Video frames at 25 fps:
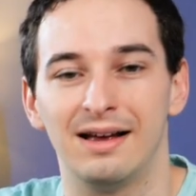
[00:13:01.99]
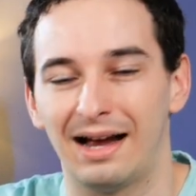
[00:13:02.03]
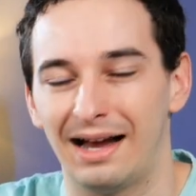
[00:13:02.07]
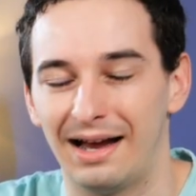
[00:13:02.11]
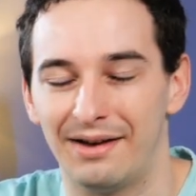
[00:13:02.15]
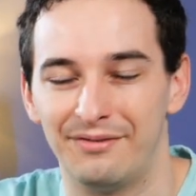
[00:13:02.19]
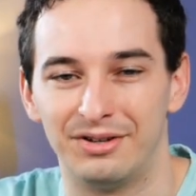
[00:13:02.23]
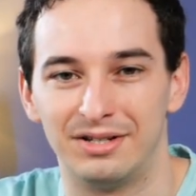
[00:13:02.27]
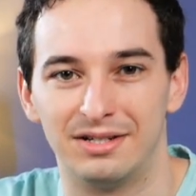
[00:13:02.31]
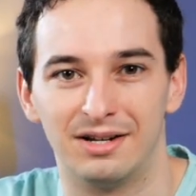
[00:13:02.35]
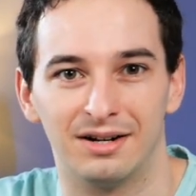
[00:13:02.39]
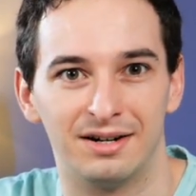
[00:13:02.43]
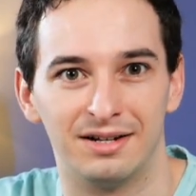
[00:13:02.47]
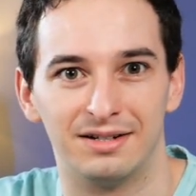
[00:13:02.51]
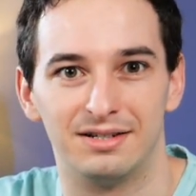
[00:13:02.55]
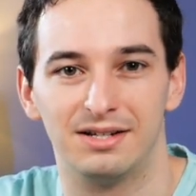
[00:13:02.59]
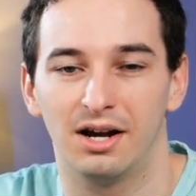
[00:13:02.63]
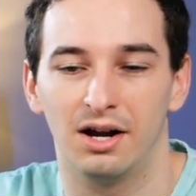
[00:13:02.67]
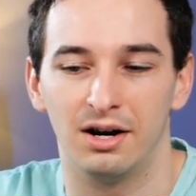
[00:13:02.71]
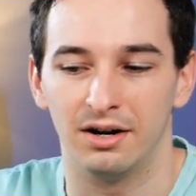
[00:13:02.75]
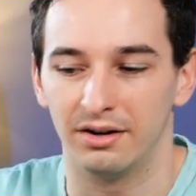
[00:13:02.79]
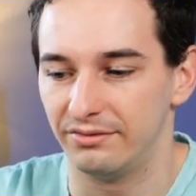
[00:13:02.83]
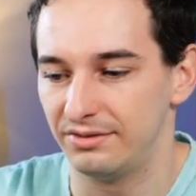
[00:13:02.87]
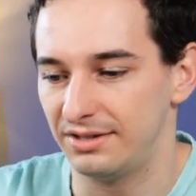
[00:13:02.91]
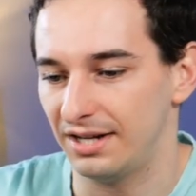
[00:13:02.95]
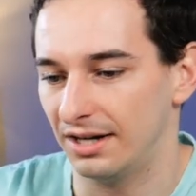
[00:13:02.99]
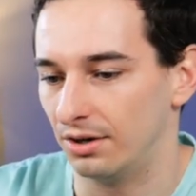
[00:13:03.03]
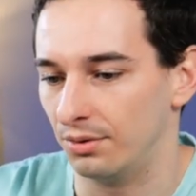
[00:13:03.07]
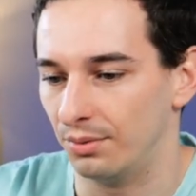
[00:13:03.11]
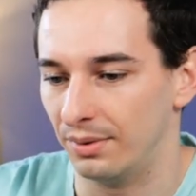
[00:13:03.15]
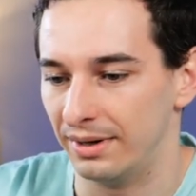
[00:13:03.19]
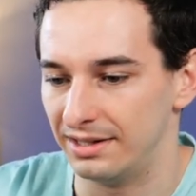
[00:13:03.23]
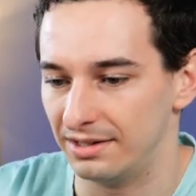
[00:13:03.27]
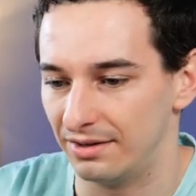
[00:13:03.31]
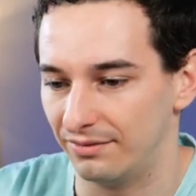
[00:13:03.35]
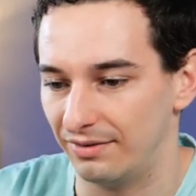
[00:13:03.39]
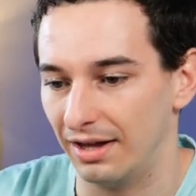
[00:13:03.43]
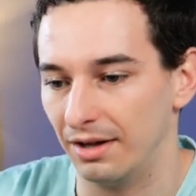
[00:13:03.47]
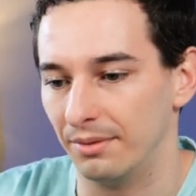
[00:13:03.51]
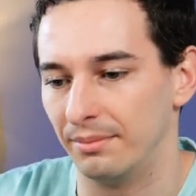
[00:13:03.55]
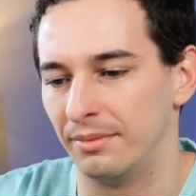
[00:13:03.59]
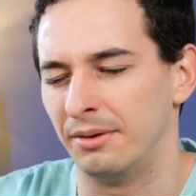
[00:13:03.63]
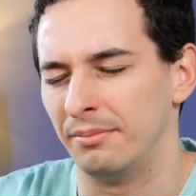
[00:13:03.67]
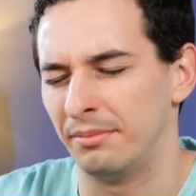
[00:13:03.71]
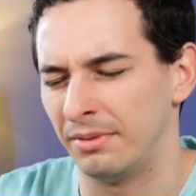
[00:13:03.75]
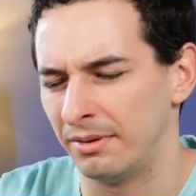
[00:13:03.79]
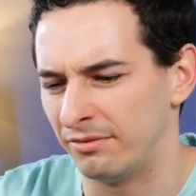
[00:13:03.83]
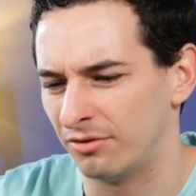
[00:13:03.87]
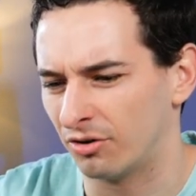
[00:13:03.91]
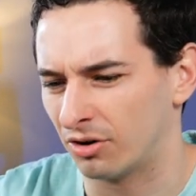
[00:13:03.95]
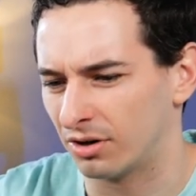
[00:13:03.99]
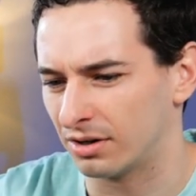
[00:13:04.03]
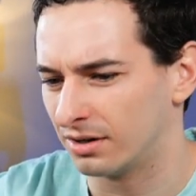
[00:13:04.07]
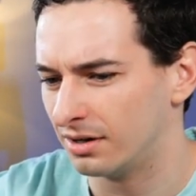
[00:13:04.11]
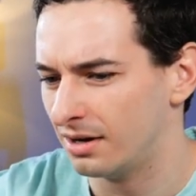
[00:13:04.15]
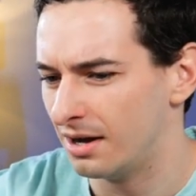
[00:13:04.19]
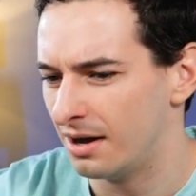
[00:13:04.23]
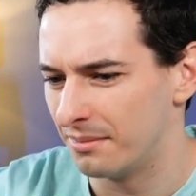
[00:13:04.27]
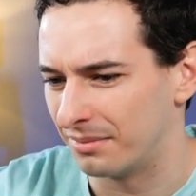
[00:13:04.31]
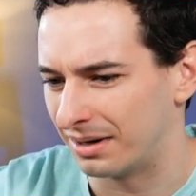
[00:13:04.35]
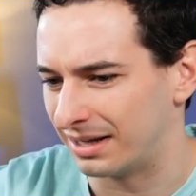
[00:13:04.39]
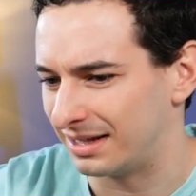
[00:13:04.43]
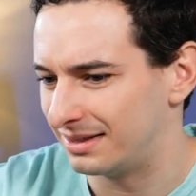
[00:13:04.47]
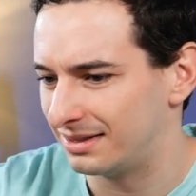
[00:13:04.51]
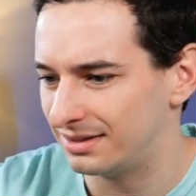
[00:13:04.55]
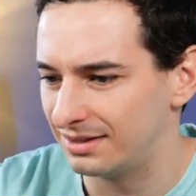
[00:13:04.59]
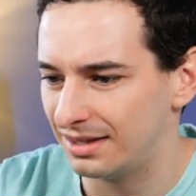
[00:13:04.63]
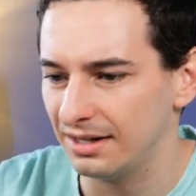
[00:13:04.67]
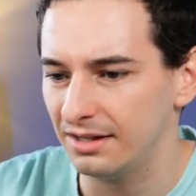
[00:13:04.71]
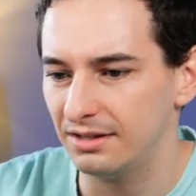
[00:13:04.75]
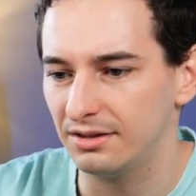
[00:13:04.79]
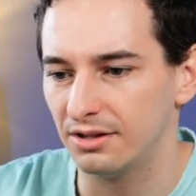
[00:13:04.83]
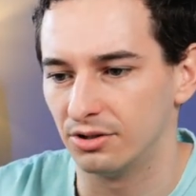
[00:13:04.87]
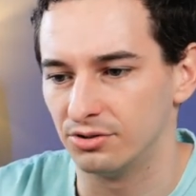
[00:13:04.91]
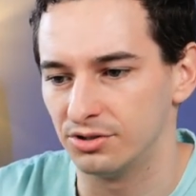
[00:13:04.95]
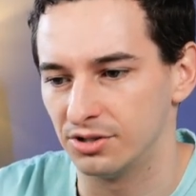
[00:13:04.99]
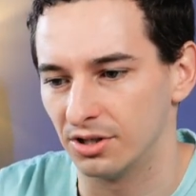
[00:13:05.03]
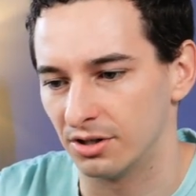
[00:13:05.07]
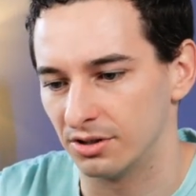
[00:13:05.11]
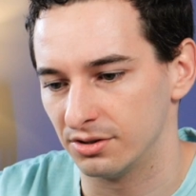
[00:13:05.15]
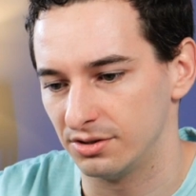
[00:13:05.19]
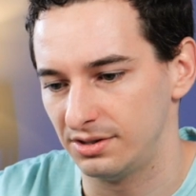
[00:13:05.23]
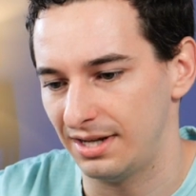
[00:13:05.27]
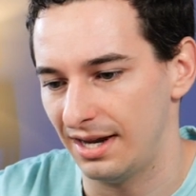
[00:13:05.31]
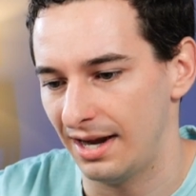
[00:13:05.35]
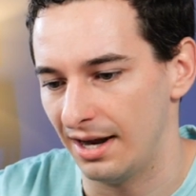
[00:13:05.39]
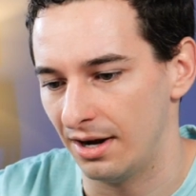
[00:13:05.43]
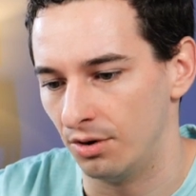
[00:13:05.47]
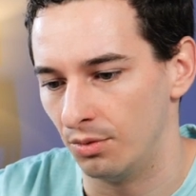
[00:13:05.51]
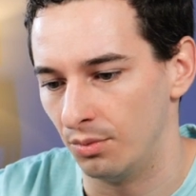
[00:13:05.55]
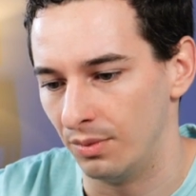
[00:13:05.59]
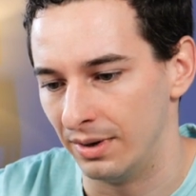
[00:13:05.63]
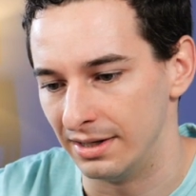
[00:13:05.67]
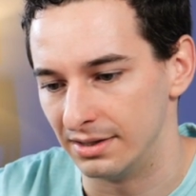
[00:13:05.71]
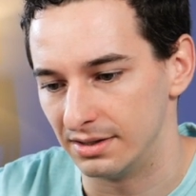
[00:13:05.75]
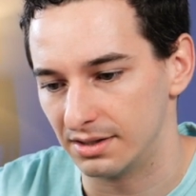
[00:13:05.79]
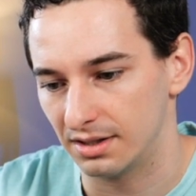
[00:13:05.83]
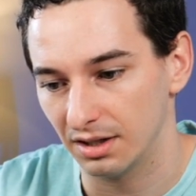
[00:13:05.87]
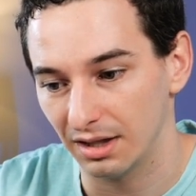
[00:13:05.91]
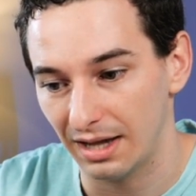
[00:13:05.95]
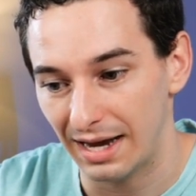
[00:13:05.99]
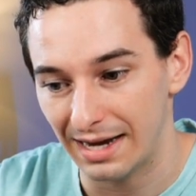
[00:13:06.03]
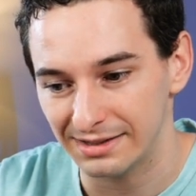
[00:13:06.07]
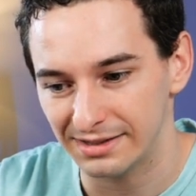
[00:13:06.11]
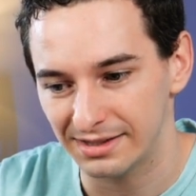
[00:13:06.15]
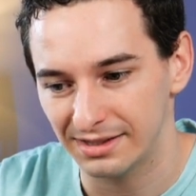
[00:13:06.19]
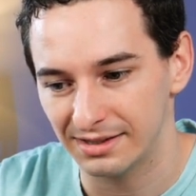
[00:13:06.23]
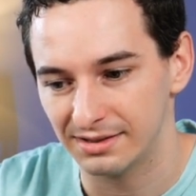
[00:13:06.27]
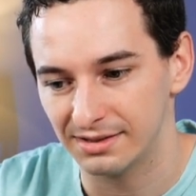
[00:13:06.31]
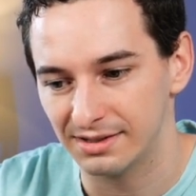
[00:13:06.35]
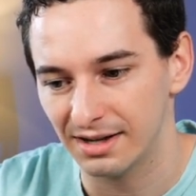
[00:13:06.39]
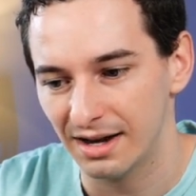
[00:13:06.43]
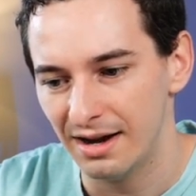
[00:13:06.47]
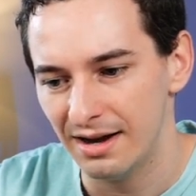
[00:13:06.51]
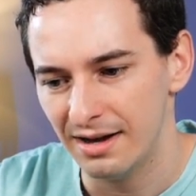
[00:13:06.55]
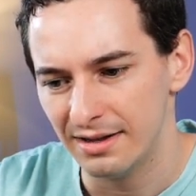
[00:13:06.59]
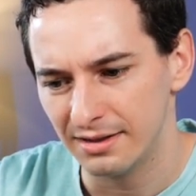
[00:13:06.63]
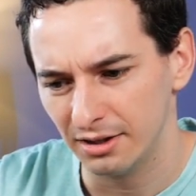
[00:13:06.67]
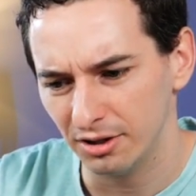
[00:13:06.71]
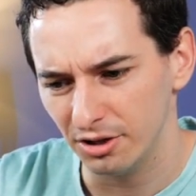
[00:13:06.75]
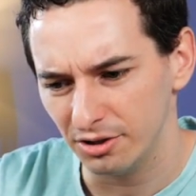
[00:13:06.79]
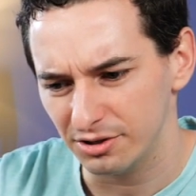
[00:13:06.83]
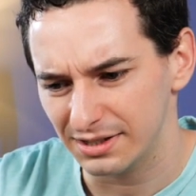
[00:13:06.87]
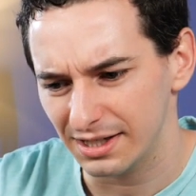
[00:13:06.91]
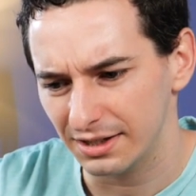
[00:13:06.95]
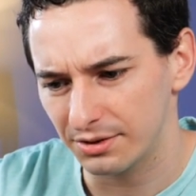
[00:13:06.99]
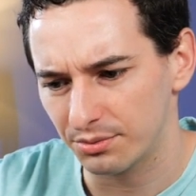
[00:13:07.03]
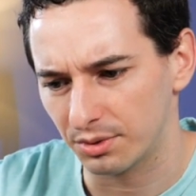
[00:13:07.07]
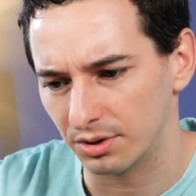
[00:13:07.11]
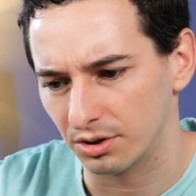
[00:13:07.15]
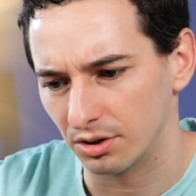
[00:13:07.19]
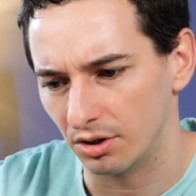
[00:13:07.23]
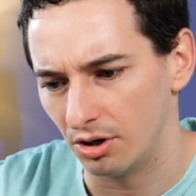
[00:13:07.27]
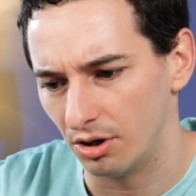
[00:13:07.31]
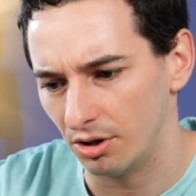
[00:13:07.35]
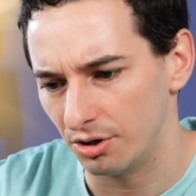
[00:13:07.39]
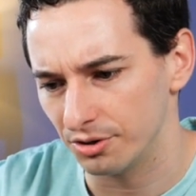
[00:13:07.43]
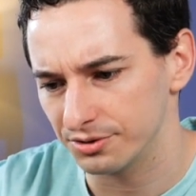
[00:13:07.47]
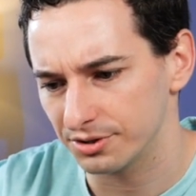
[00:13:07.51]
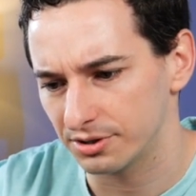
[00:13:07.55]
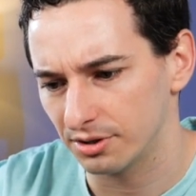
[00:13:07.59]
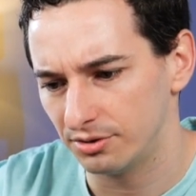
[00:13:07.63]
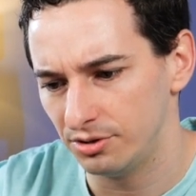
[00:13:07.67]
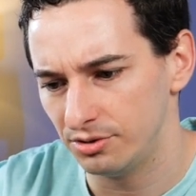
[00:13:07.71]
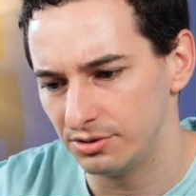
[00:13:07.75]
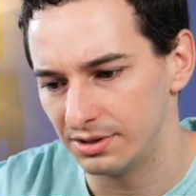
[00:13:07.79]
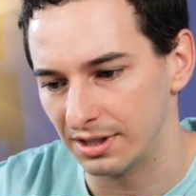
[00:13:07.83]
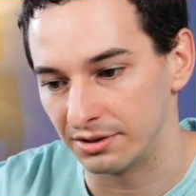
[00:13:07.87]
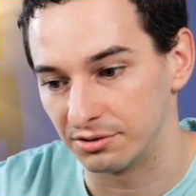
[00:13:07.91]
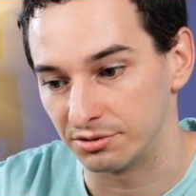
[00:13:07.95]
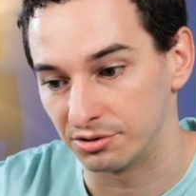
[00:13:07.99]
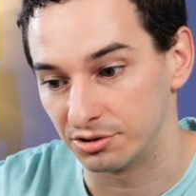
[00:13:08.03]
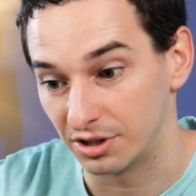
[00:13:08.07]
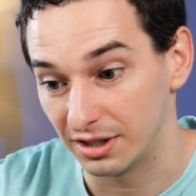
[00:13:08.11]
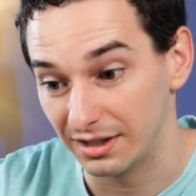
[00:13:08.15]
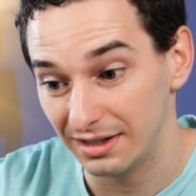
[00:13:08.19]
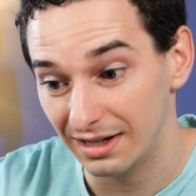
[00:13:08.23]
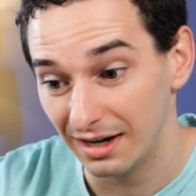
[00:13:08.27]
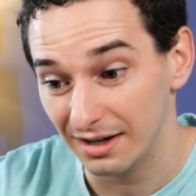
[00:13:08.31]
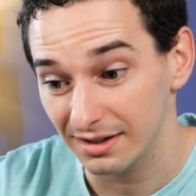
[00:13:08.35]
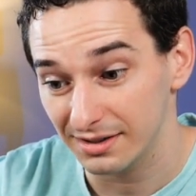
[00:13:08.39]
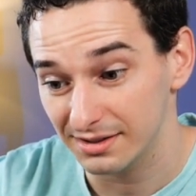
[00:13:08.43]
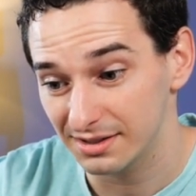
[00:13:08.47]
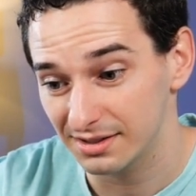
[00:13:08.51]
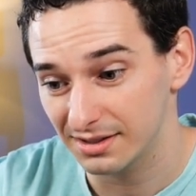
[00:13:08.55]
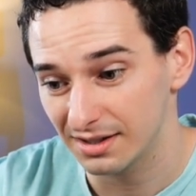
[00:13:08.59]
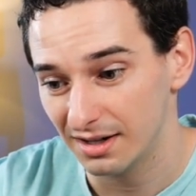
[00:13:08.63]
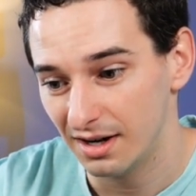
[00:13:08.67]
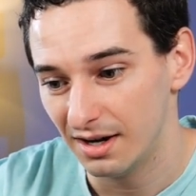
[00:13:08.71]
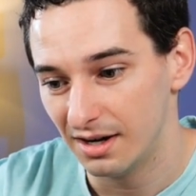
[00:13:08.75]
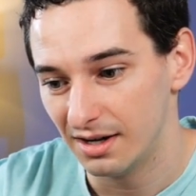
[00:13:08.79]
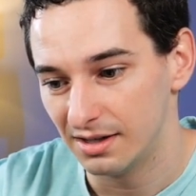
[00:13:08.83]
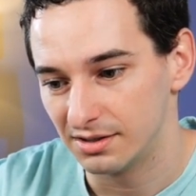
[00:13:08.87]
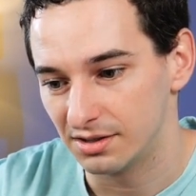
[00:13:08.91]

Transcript: I haven't done a ton of Tailwind development before, but I think those are Tailwind classes. It looks like we're also using Redux.